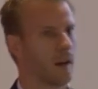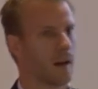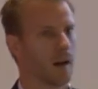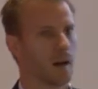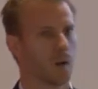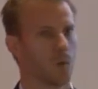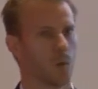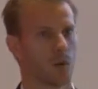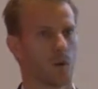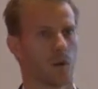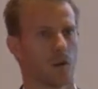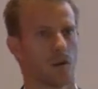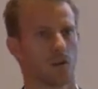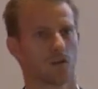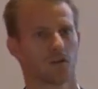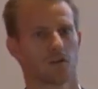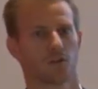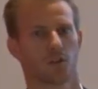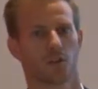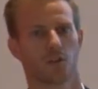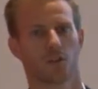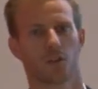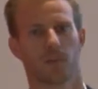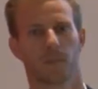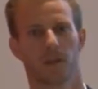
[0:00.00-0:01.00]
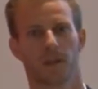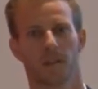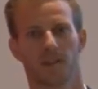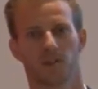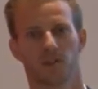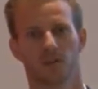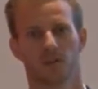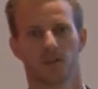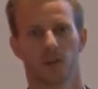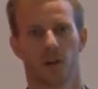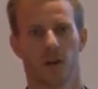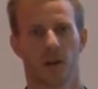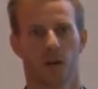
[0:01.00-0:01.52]
I will also come
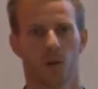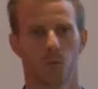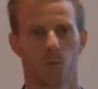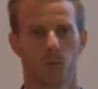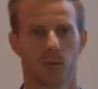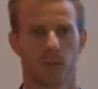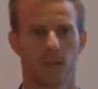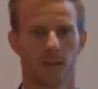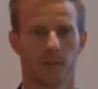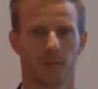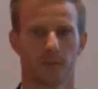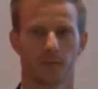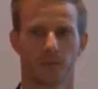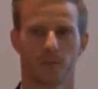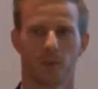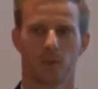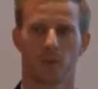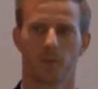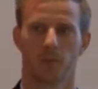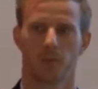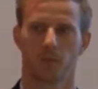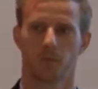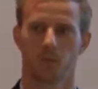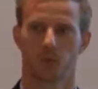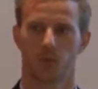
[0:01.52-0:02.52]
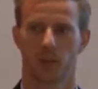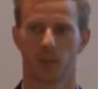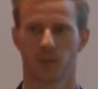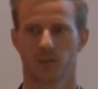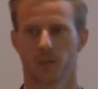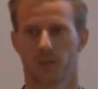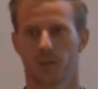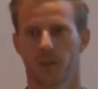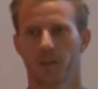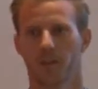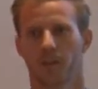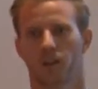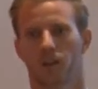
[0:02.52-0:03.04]
into how we from
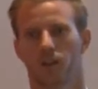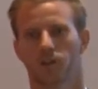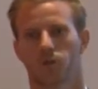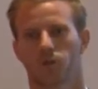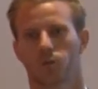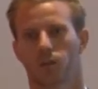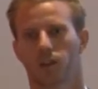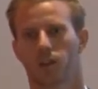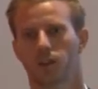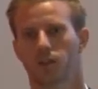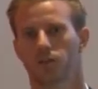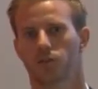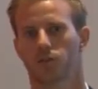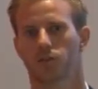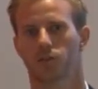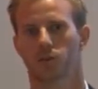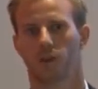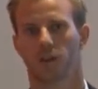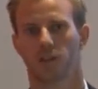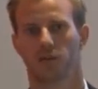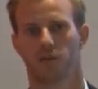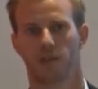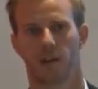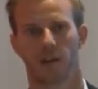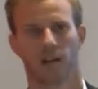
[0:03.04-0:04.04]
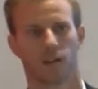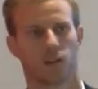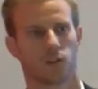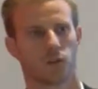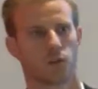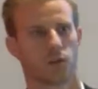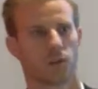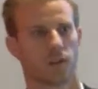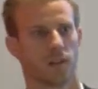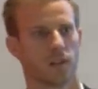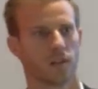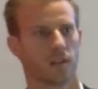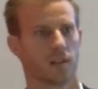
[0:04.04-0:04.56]
Treasury are trying to create
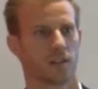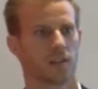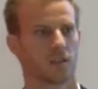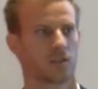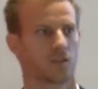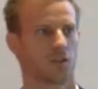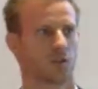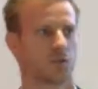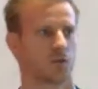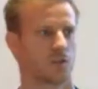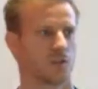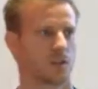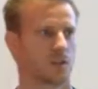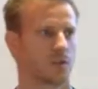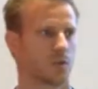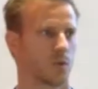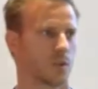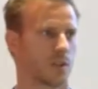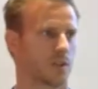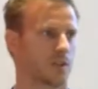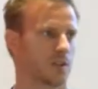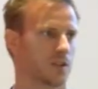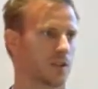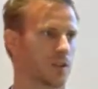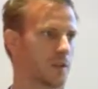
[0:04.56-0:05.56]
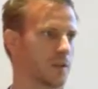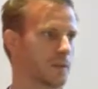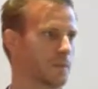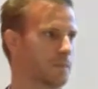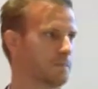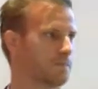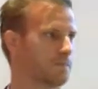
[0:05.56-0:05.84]
value in this new situation.